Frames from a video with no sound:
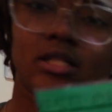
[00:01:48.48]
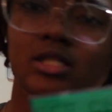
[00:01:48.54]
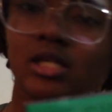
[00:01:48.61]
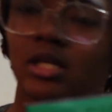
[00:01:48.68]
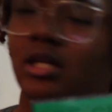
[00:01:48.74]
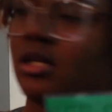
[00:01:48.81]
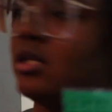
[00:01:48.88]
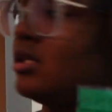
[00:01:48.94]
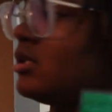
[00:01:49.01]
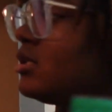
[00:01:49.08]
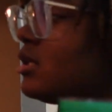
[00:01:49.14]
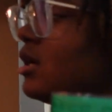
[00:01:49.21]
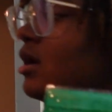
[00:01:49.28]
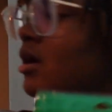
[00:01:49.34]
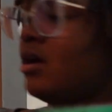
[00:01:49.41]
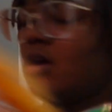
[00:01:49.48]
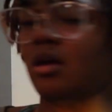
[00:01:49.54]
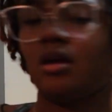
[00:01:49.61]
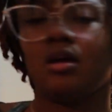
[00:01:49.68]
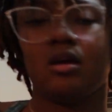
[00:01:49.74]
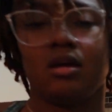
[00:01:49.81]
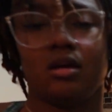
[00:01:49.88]
cheese
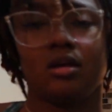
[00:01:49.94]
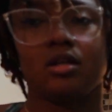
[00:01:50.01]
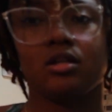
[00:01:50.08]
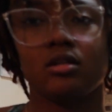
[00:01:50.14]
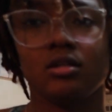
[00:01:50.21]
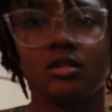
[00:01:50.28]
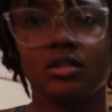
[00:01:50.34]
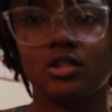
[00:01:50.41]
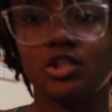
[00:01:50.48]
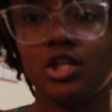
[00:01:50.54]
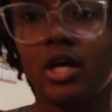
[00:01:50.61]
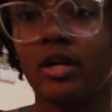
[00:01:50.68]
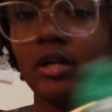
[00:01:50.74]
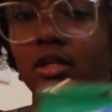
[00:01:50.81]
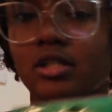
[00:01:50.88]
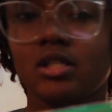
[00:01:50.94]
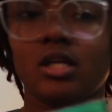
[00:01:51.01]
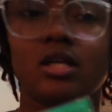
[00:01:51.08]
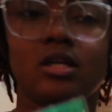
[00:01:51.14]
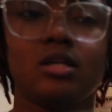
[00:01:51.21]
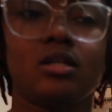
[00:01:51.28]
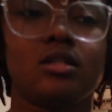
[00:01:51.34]
and cheddar
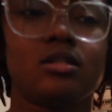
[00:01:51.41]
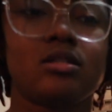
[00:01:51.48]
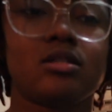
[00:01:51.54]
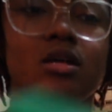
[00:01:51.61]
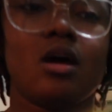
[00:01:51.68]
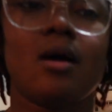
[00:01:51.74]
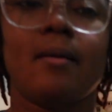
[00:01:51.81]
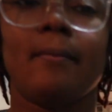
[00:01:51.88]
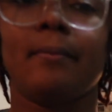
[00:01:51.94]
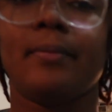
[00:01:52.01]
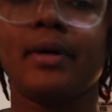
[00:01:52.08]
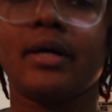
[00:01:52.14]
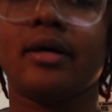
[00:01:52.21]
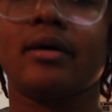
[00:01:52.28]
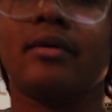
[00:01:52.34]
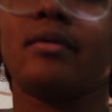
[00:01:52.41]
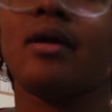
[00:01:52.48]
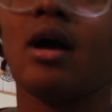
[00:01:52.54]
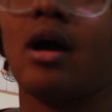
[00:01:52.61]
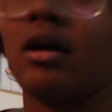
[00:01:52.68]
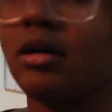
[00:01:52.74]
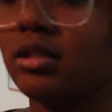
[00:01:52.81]
cheese. But
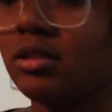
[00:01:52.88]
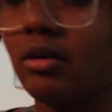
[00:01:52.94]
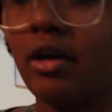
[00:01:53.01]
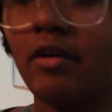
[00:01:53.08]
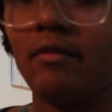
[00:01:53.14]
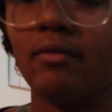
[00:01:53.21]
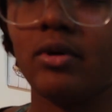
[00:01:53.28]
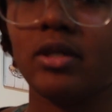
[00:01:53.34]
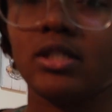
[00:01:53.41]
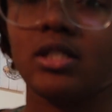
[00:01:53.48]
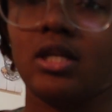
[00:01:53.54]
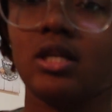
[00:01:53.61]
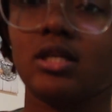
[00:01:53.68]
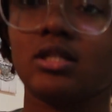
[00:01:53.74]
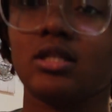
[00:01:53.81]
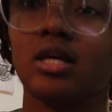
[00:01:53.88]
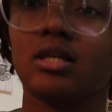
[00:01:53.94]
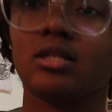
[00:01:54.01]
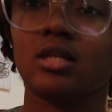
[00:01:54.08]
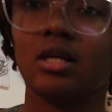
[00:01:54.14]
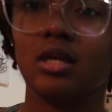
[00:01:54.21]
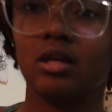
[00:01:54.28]
I also have more cheese
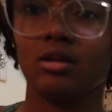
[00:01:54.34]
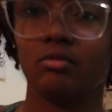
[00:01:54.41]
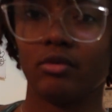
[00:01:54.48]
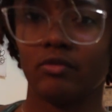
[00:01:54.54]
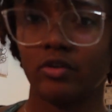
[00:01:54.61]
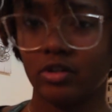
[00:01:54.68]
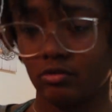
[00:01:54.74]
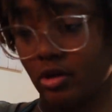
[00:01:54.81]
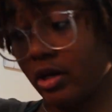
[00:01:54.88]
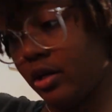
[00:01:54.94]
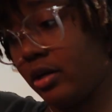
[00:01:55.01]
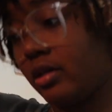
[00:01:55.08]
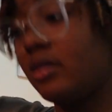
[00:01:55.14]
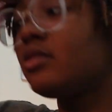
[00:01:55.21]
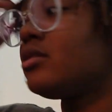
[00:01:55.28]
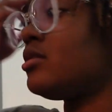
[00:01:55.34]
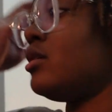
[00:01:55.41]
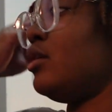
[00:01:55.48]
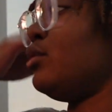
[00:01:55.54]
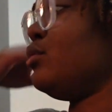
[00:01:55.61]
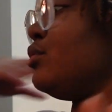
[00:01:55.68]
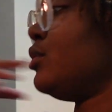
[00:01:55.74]
that's in the refrigerator,
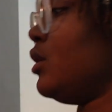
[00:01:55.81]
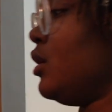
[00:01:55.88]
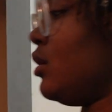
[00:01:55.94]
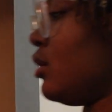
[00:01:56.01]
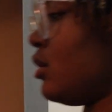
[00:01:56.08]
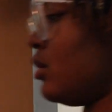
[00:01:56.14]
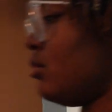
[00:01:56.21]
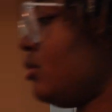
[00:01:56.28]
so I'm gonna